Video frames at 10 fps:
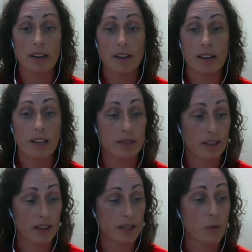
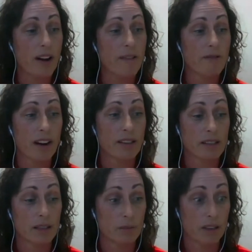his wife
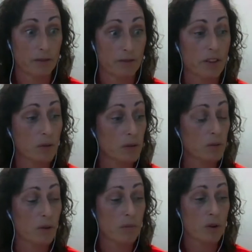finds him
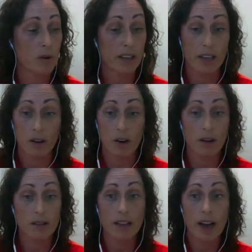confused one morning and
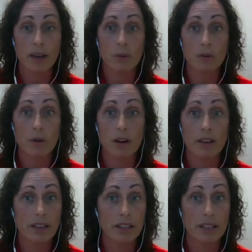calls
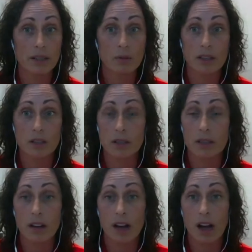911, and he's rushed to
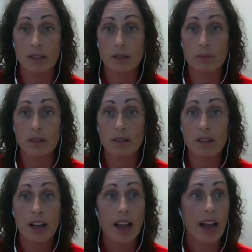the
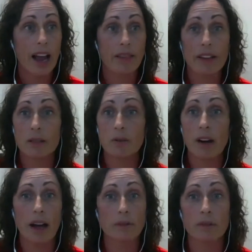hospital, and they do
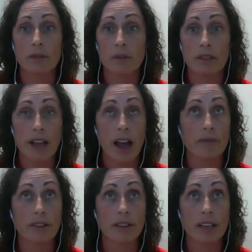absolutely
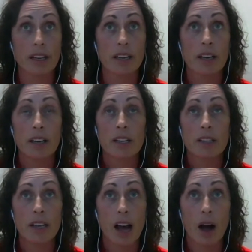everything
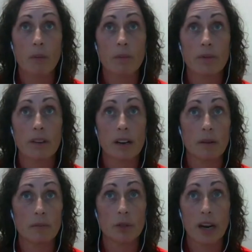to help
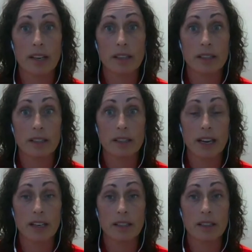try to
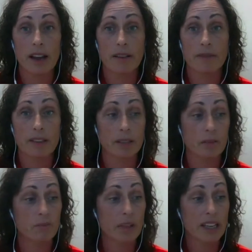sustain his life.
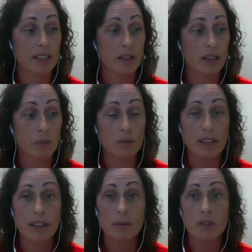He's placed on a
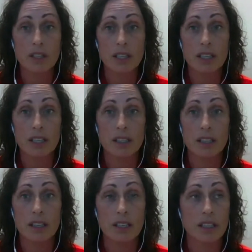breathing machine. He's
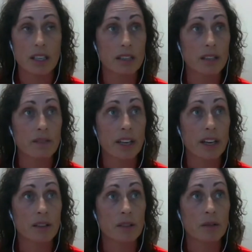in the intensive
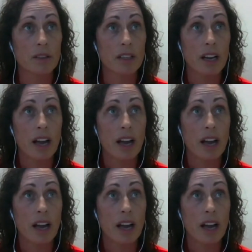care unit,